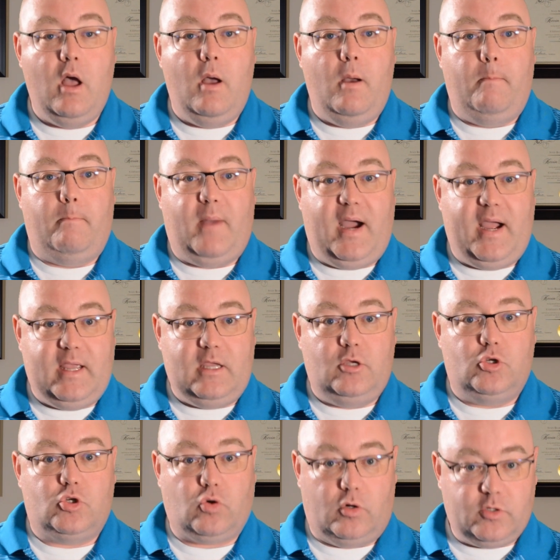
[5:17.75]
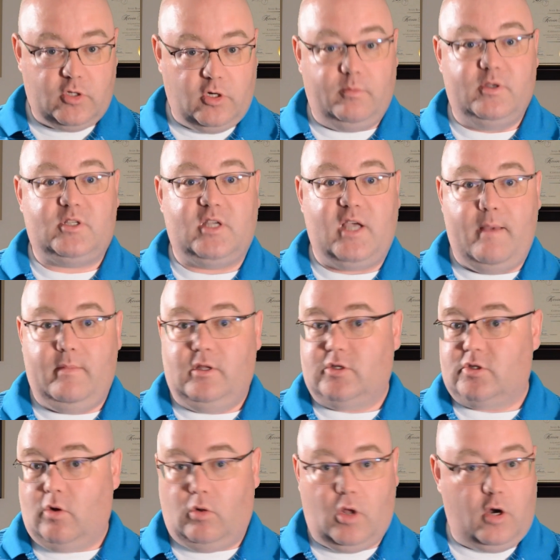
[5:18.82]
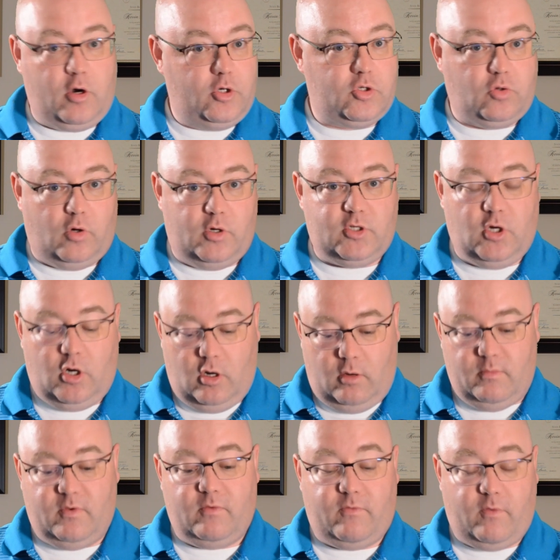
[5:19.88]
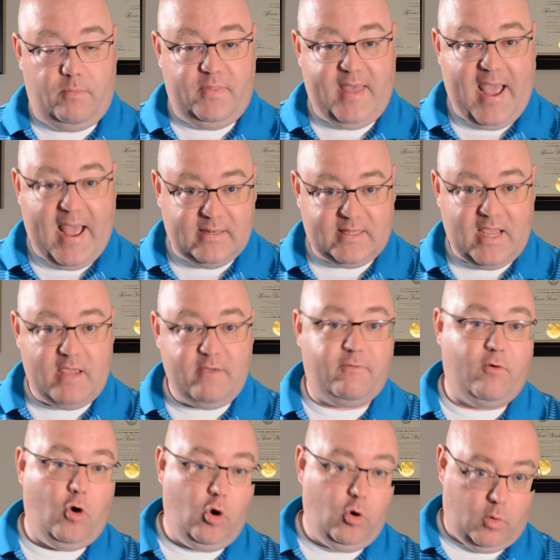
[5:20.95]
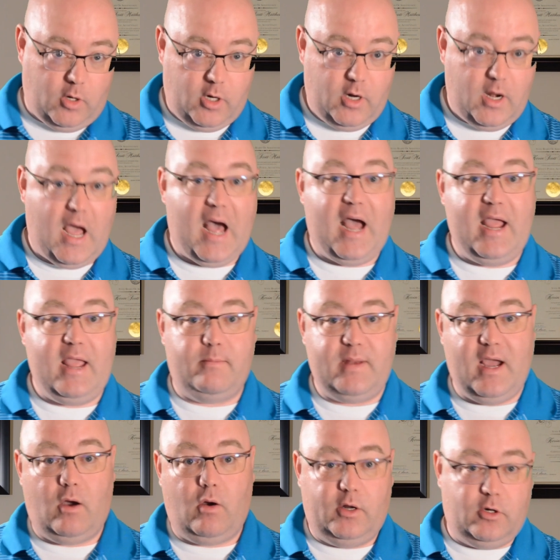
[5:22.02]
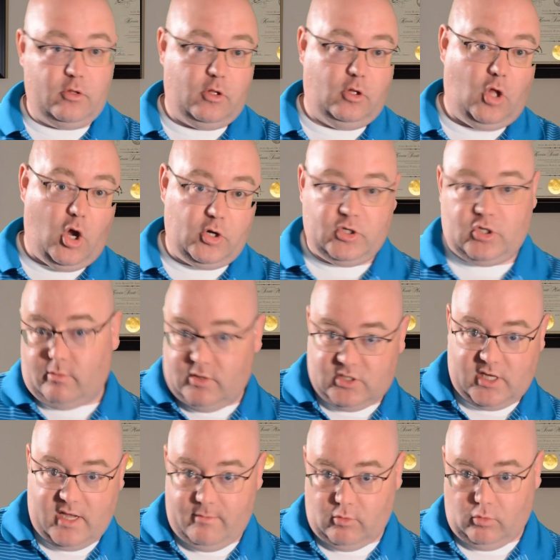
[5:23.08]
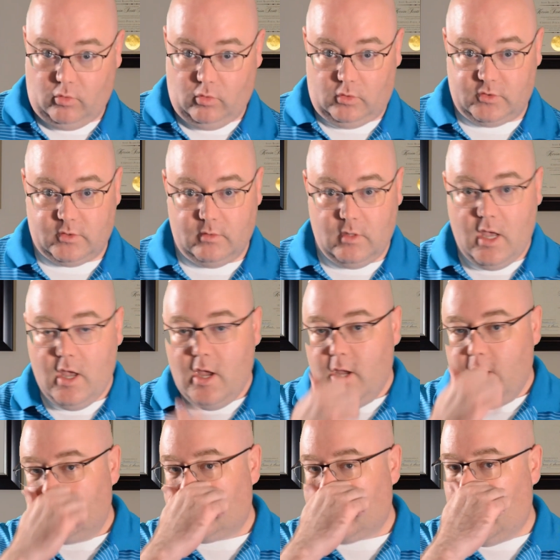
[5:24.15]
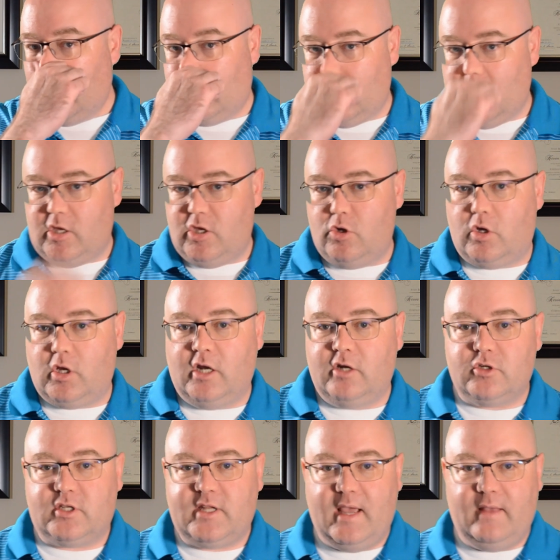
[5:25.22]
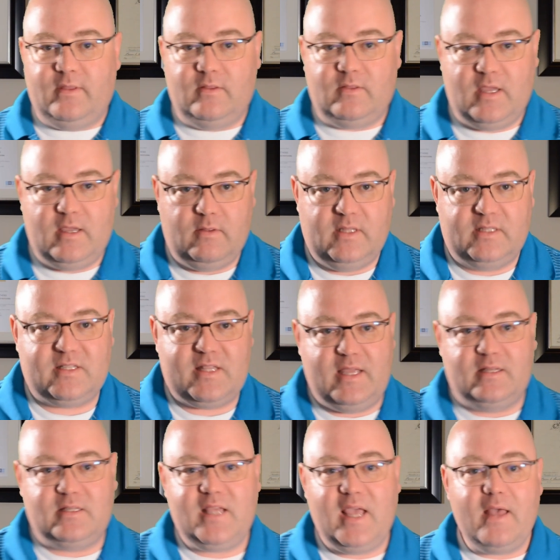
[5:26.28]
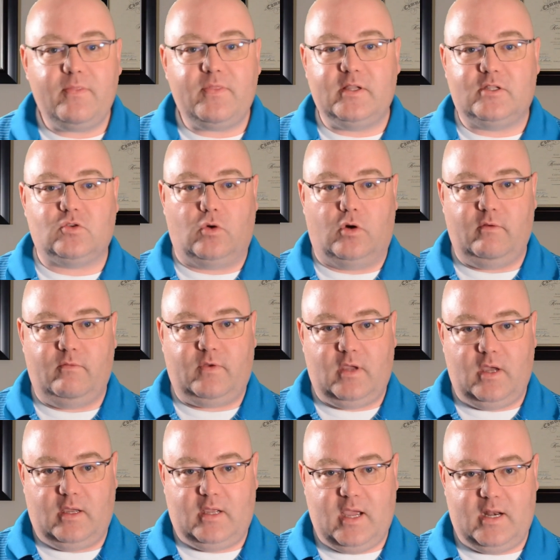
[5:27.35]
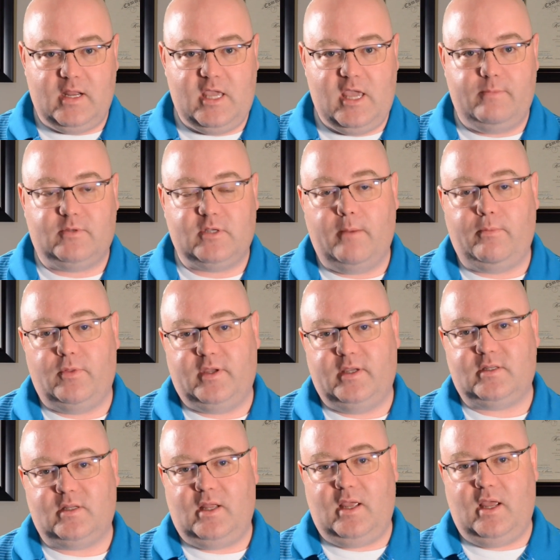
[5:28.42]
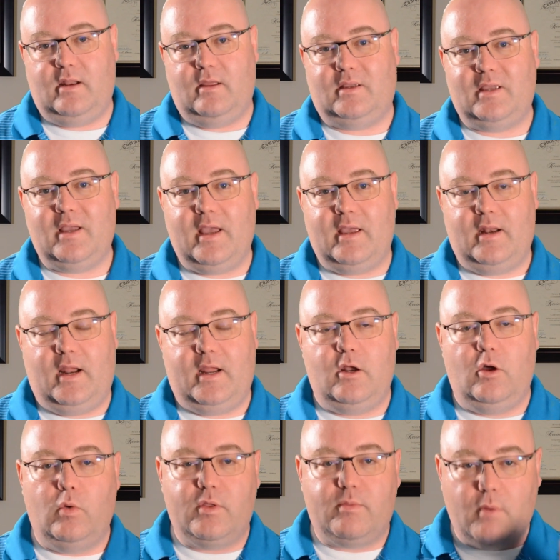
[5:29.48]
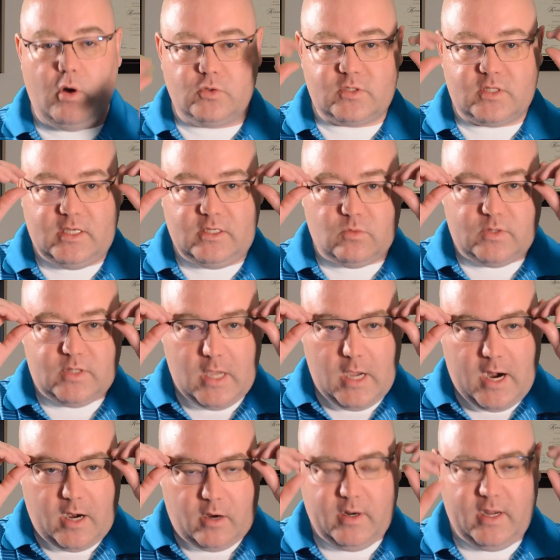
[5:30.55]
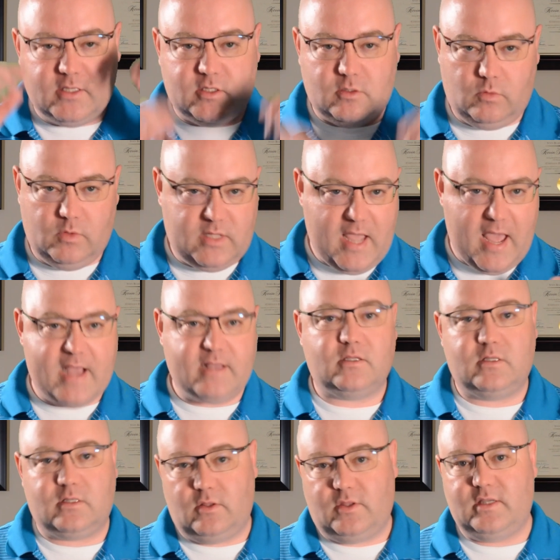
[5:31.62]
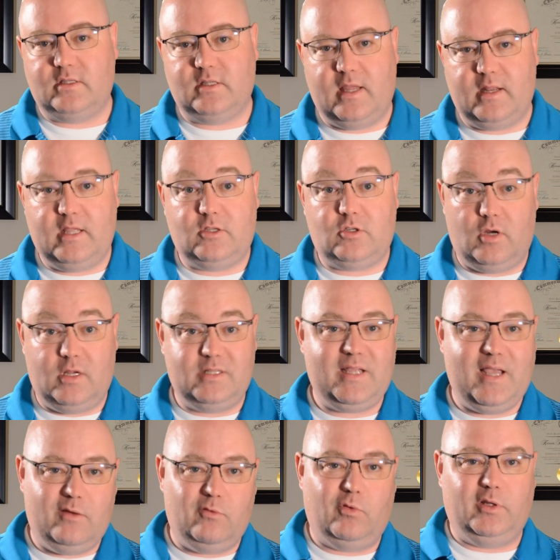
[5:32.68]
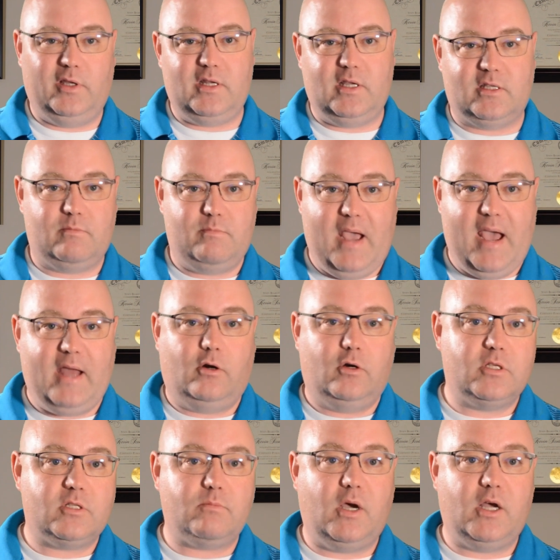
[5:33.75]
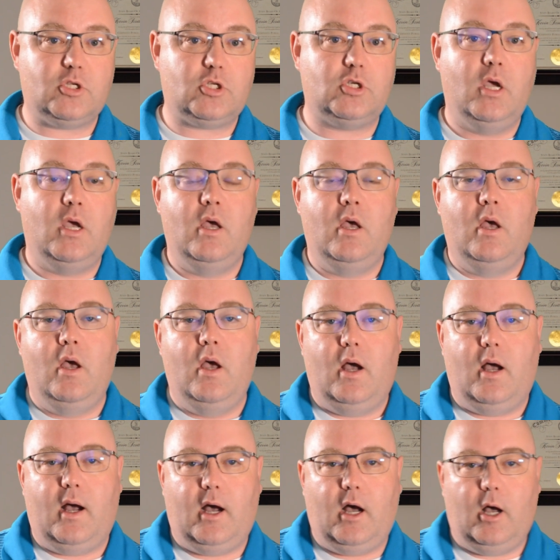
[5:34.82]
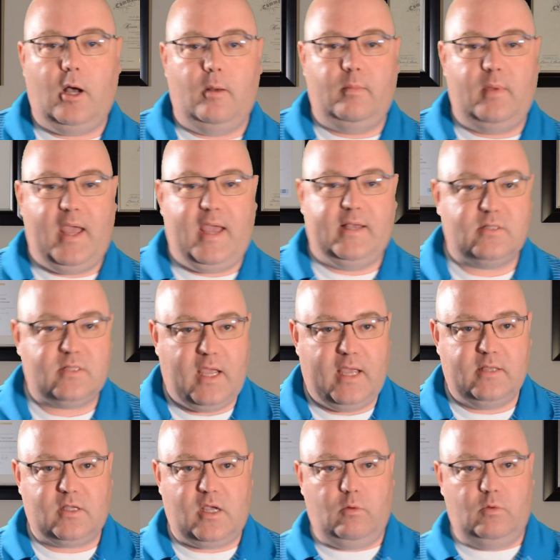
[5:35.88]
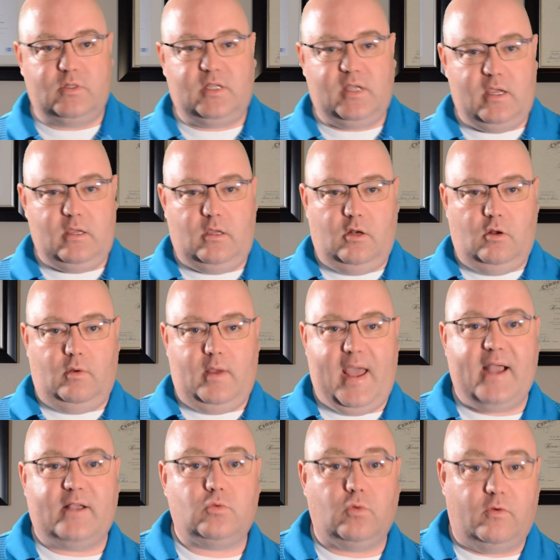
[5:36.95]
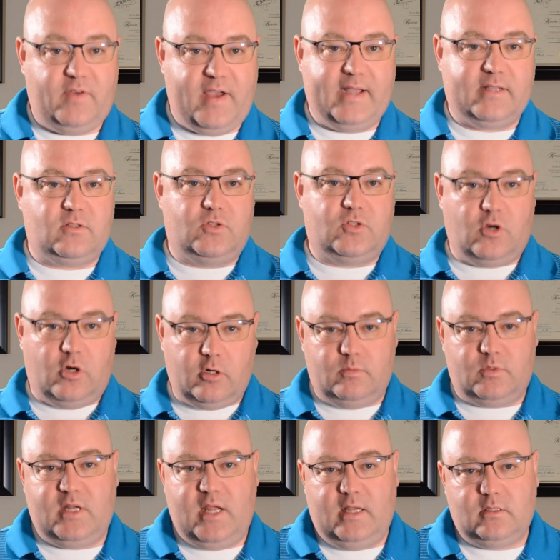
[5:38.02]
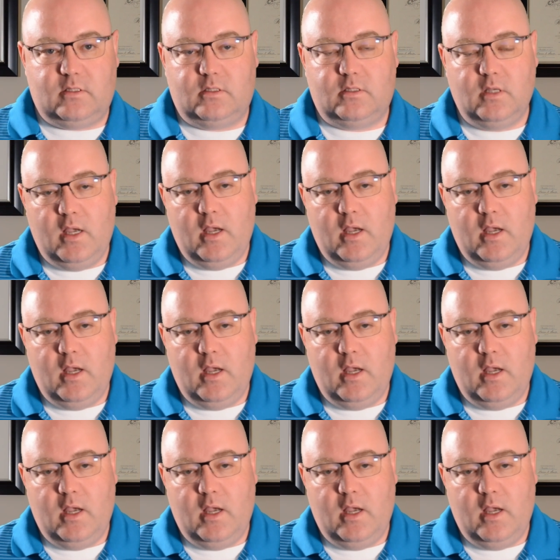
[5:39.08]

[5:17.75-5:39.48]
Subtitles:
my short-term assignment is no longer short-term. From that day forward, I am now under the long-term assignment rules. So you can understand that it's the intent that sort of kind of keeps up with this. And I know with most things with the IRS and with taxes and things of that nature, intent really doesn't matter as much as I would say, actual facts and circumstances.